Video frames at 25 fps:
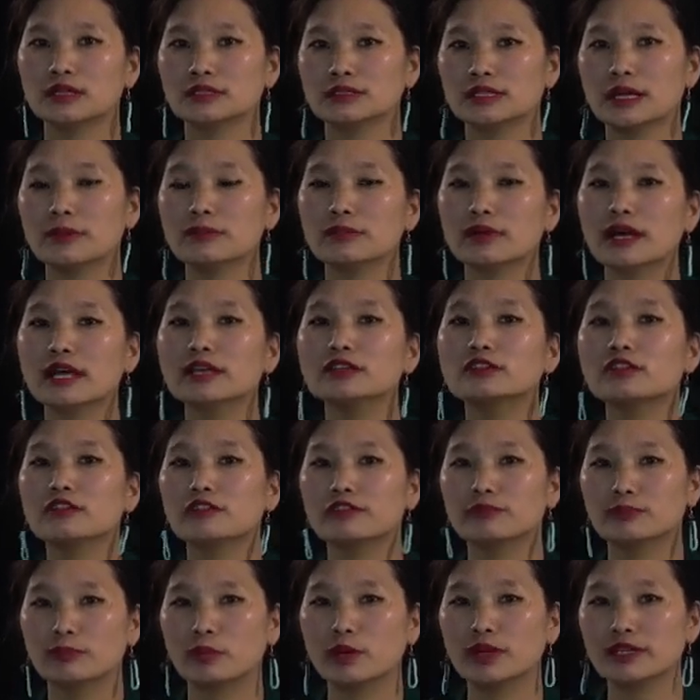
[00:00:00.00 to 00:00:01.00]
some kind
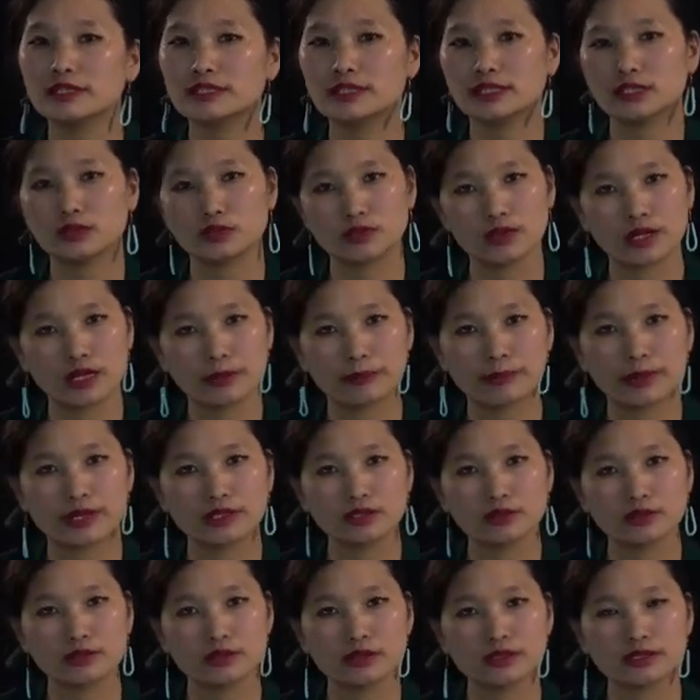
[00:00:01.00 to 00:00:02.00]
of pointing to a
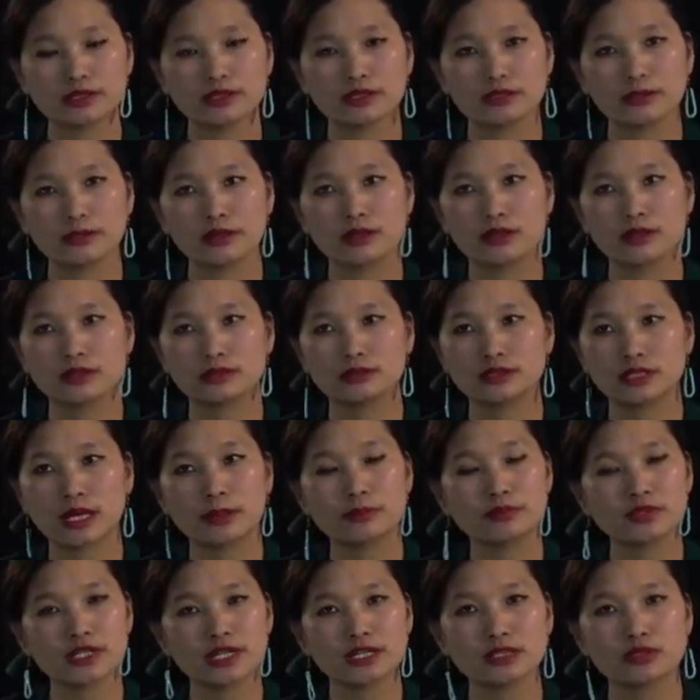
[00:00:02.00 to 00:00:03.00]
particular
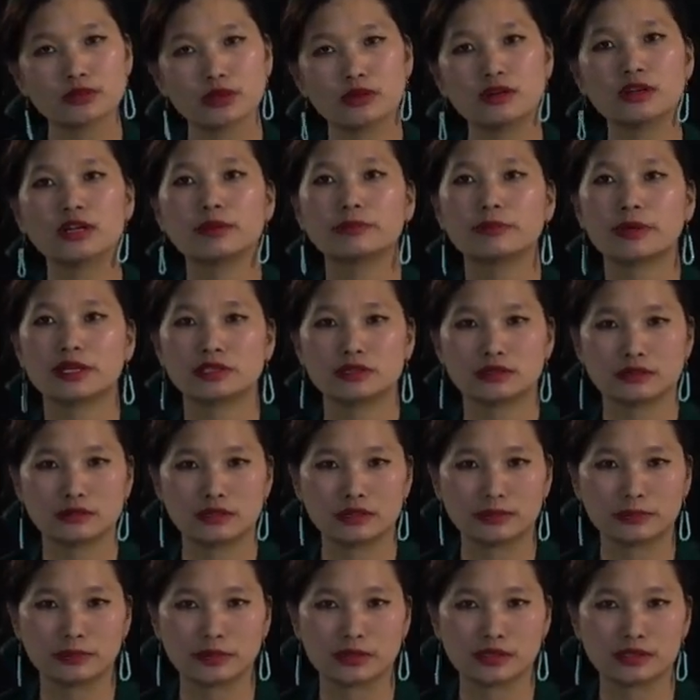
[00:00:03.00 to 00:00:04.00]
subject or a
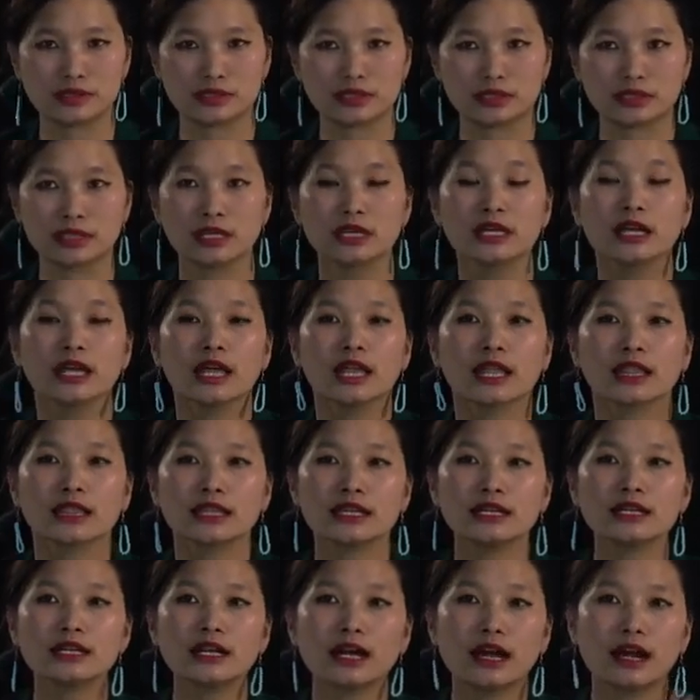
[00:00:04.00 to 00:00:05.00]
particular person.
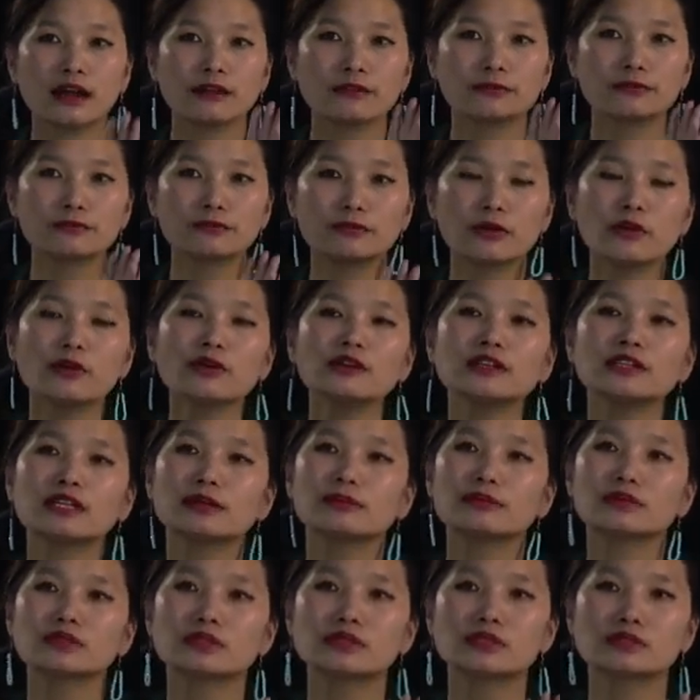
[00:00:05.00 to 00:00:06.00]
There are 4
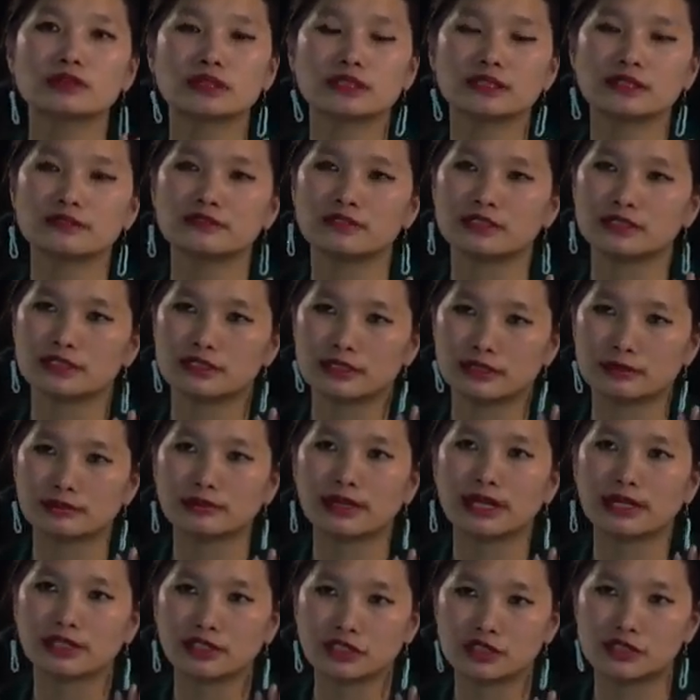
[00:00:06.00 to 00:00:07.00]
demonstrative
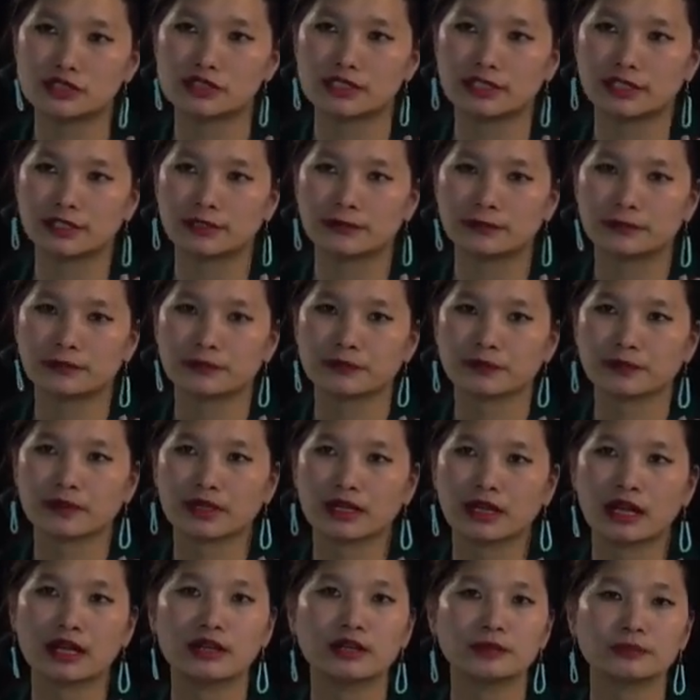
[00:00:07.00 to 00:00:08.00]
determiners here.
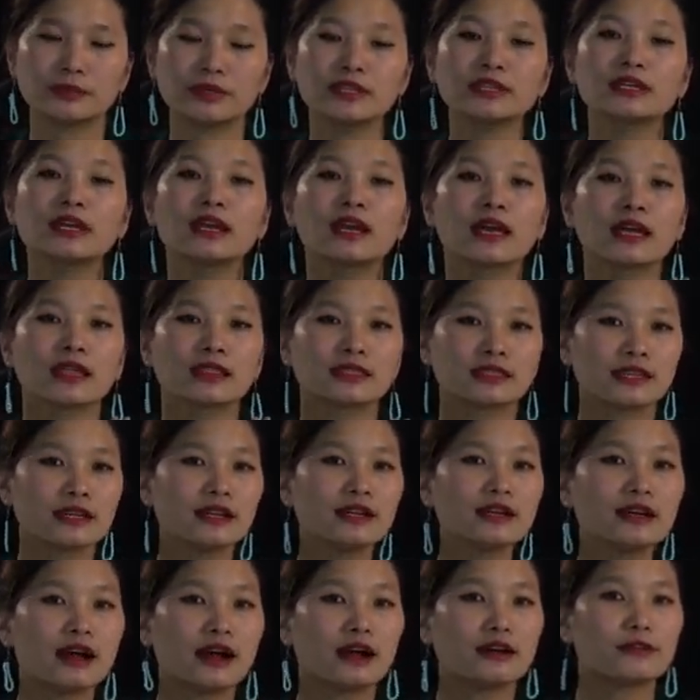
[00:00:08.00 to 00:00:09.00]
I repeat,
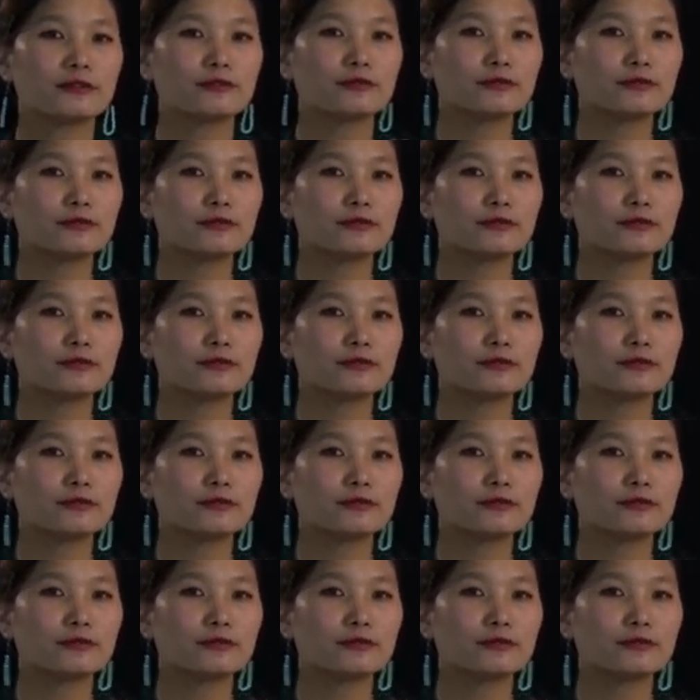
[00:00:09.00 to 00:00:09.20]
there are